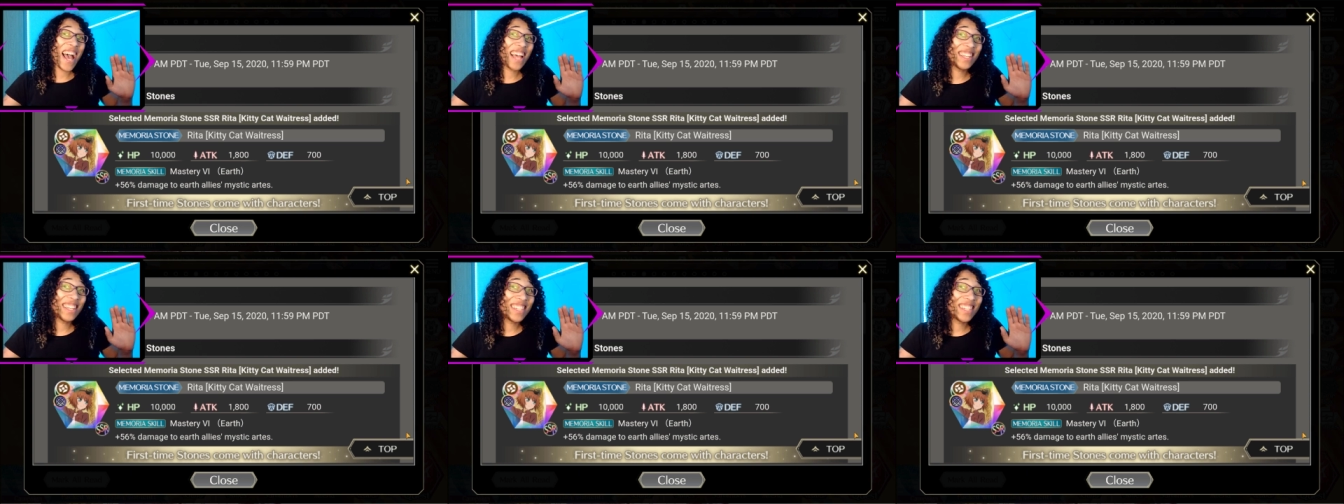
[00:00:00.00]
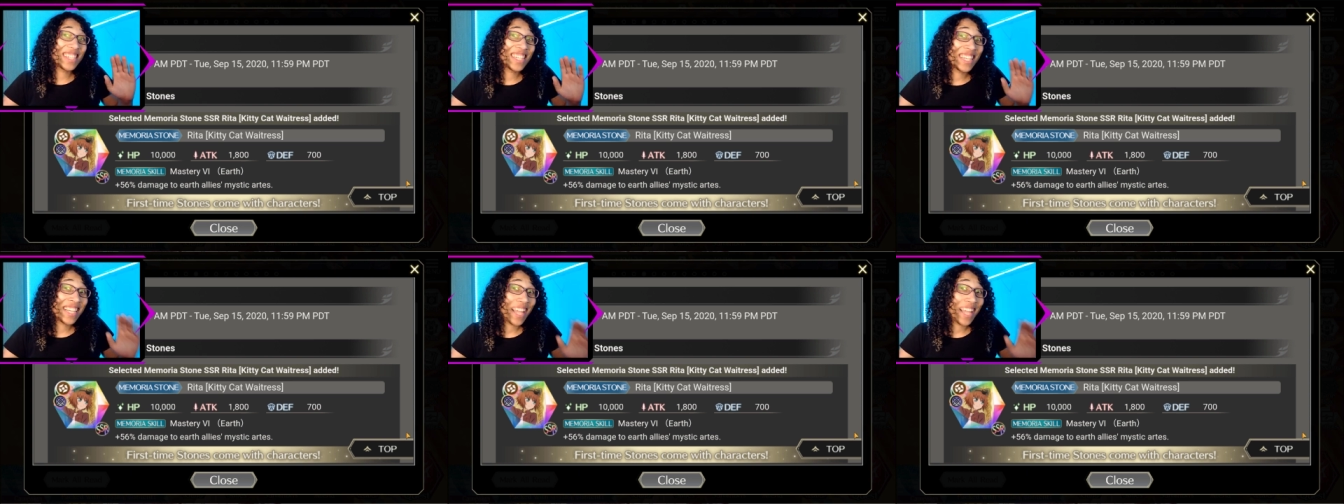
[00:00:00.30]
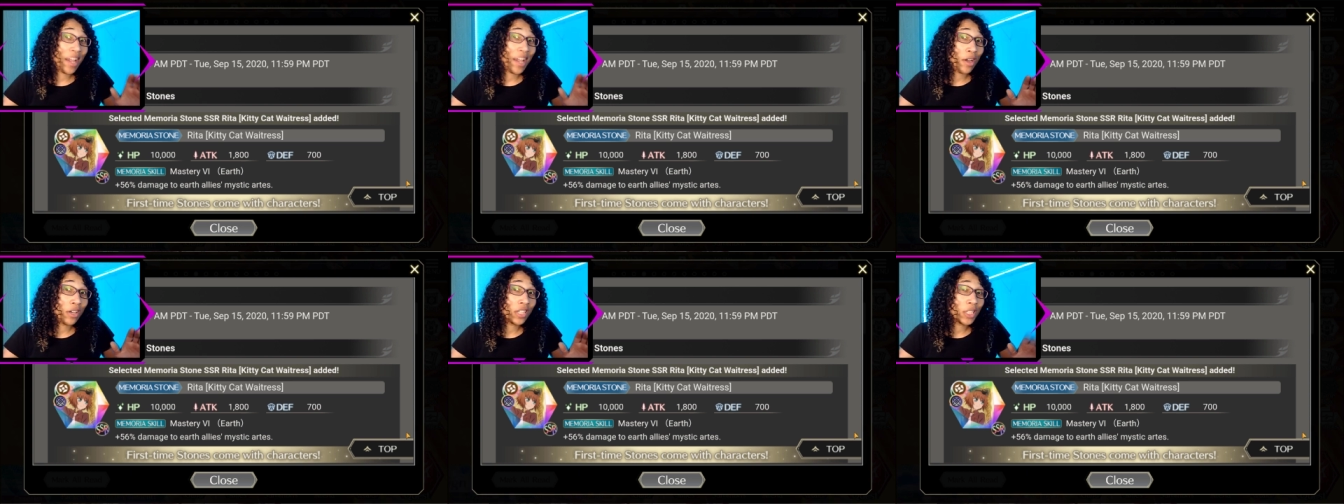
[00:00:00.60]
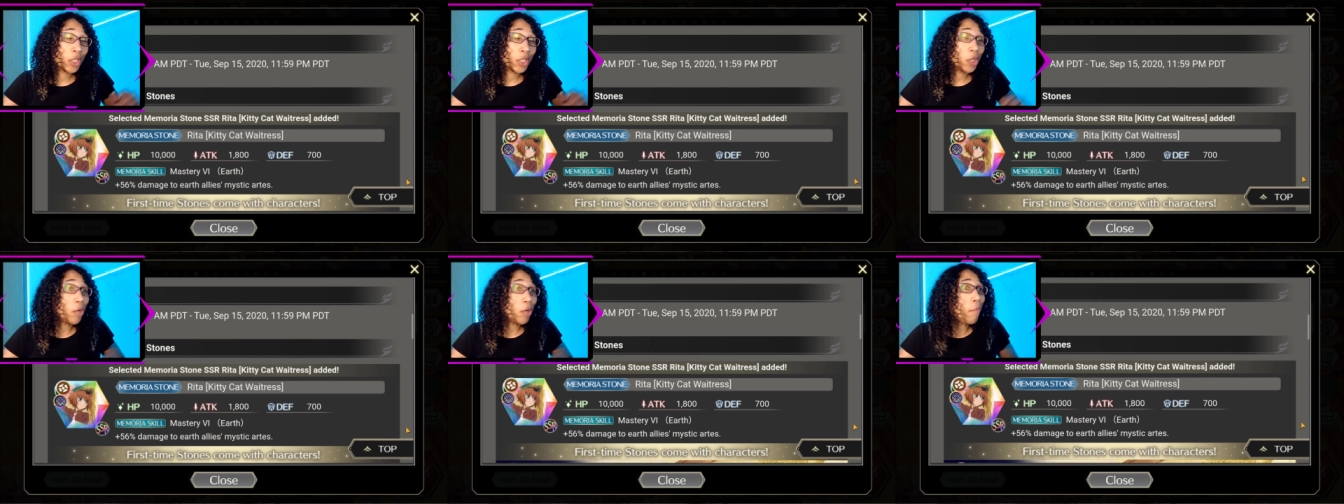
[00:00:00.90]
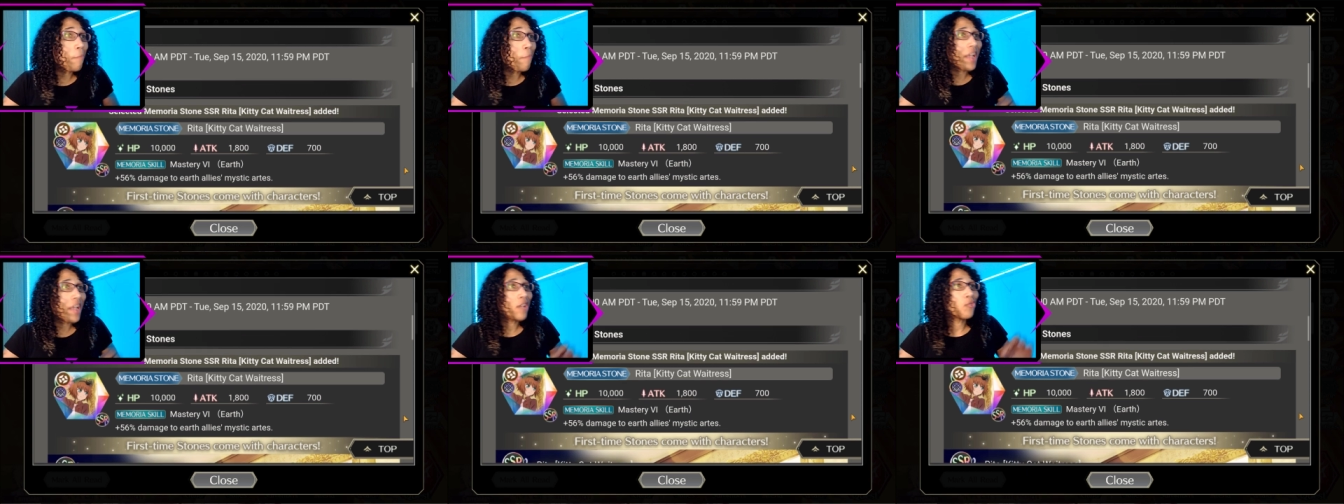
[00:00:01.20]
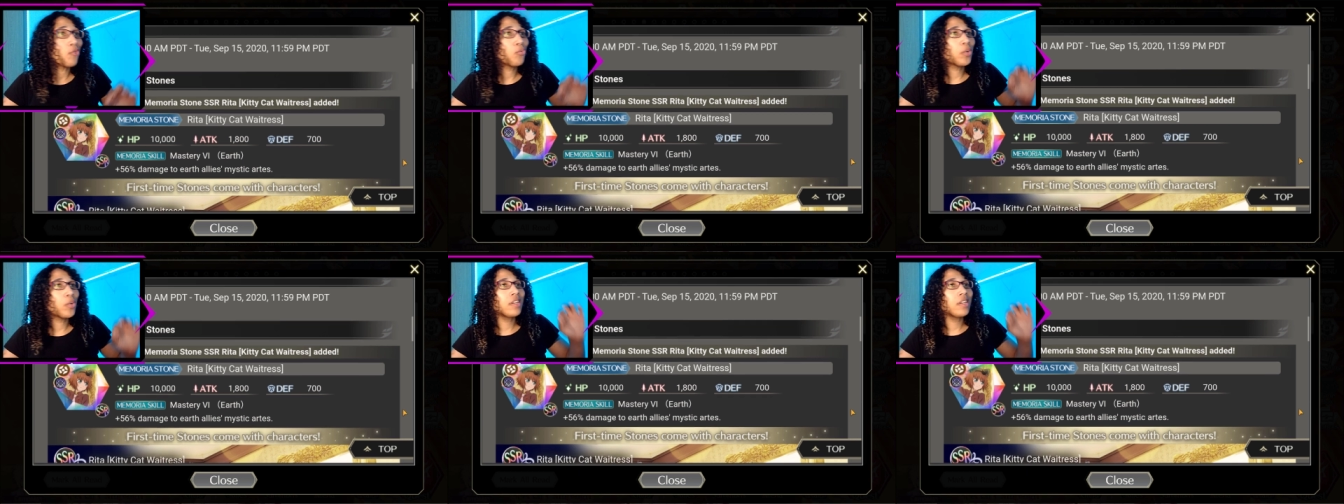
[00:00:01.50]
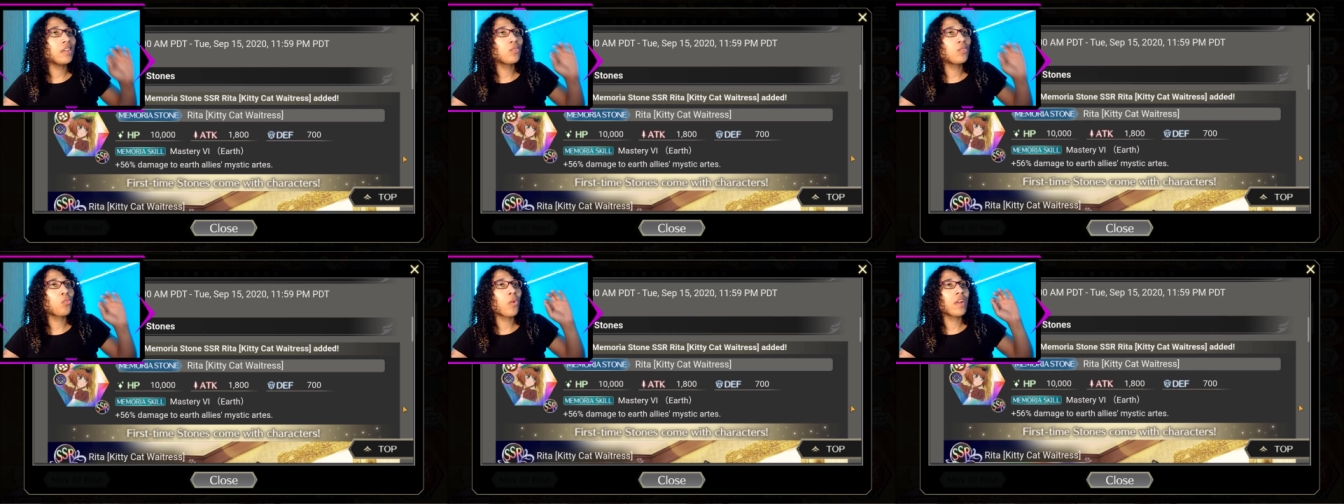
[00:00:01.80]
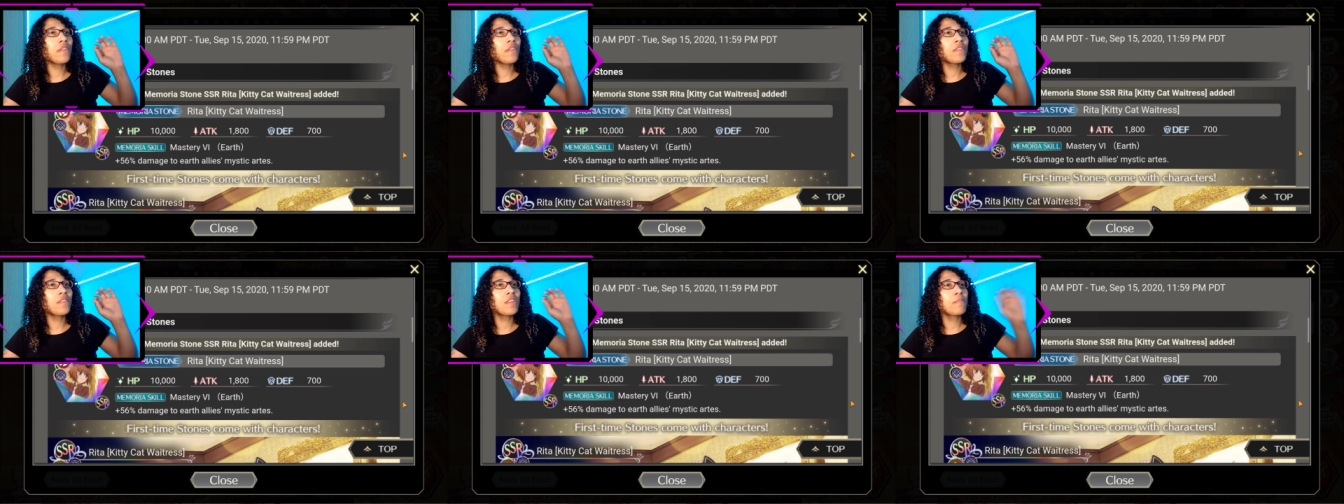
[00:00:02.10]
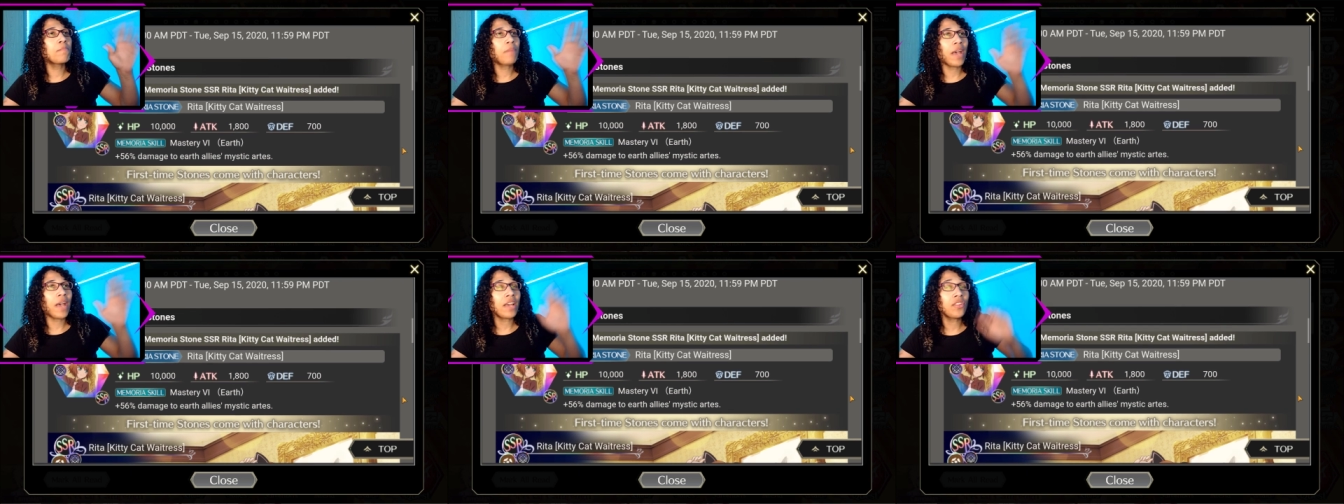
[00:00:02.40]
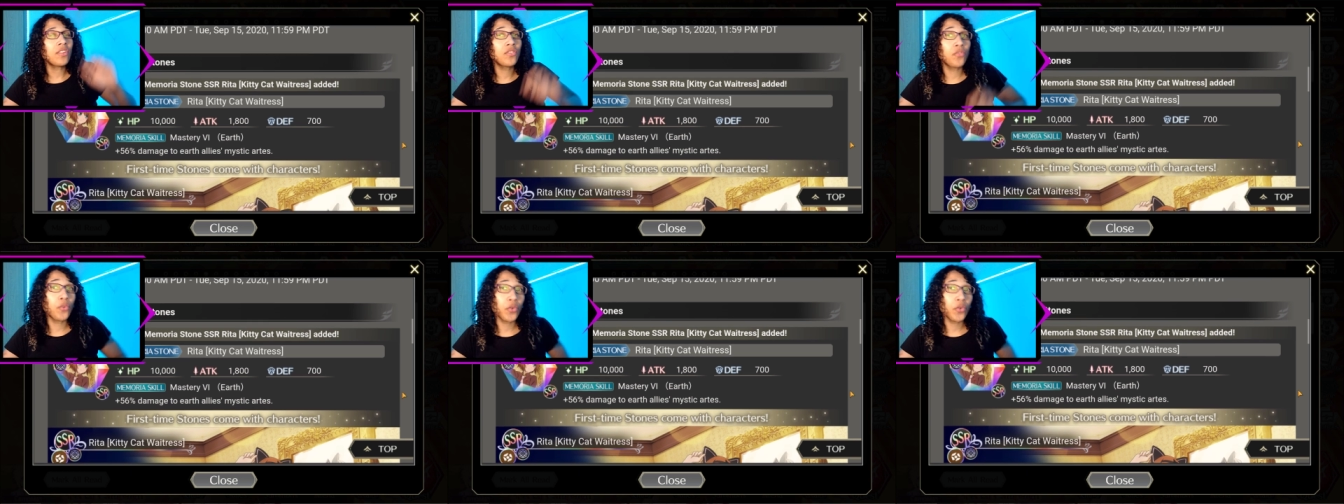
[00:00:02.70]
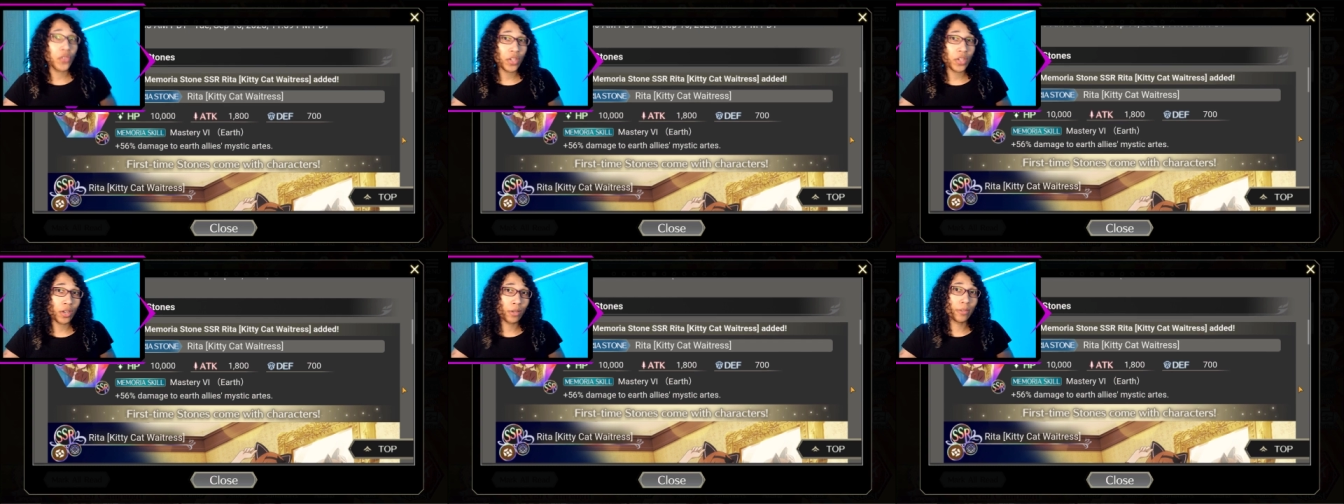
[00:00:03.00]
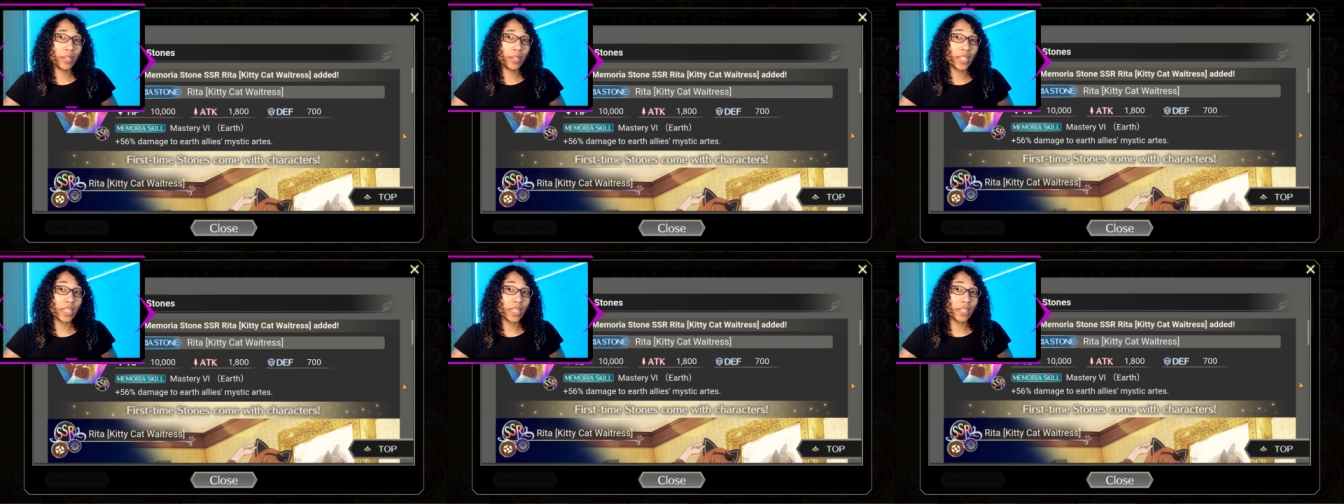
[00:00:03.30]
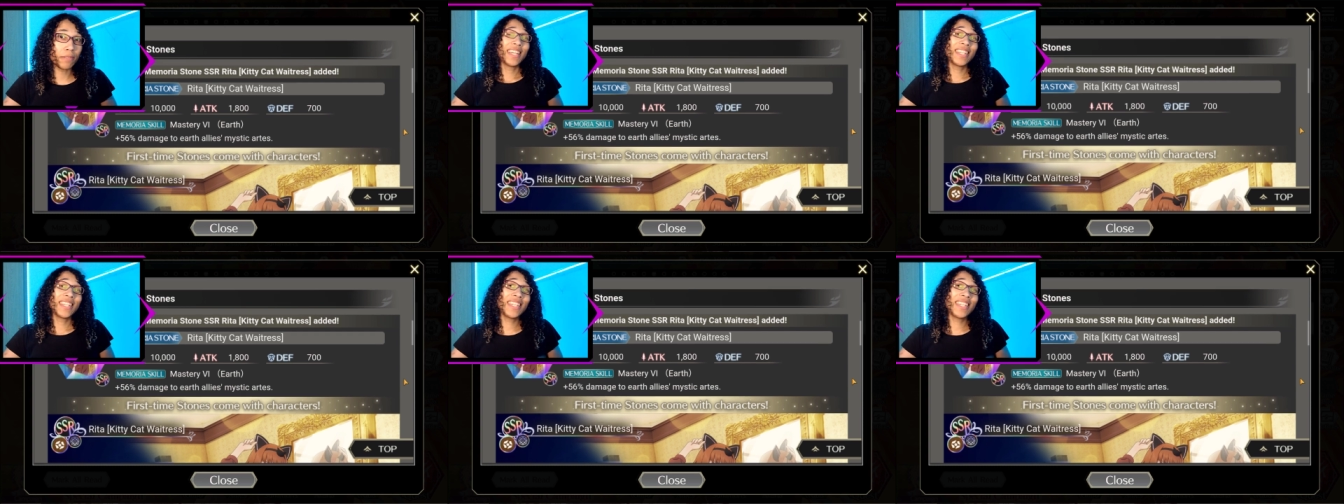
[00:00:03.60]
As a character, Maidrita is one of the best for the arena.